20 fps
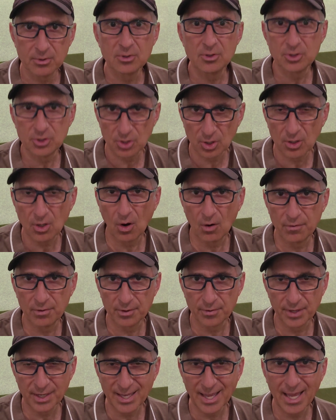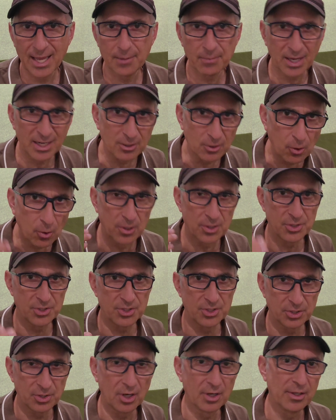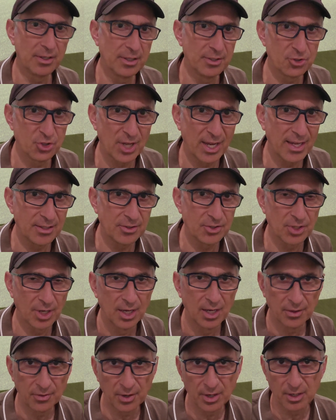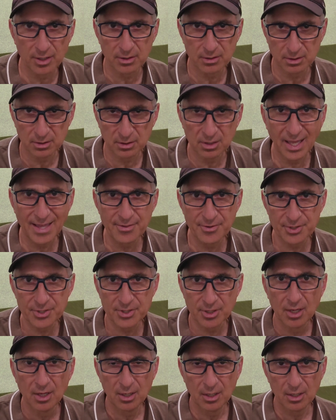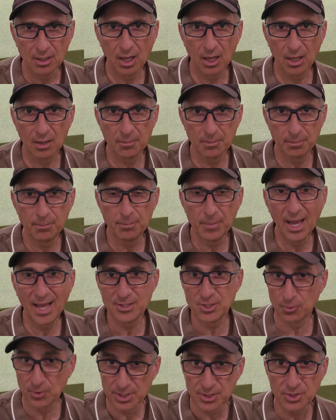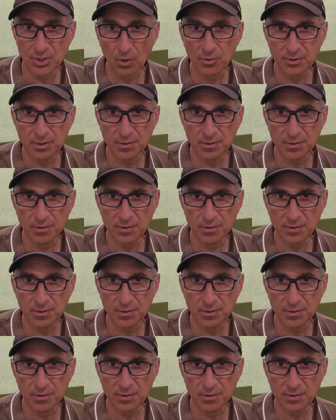took over the game, and courses started to change their lengths as a result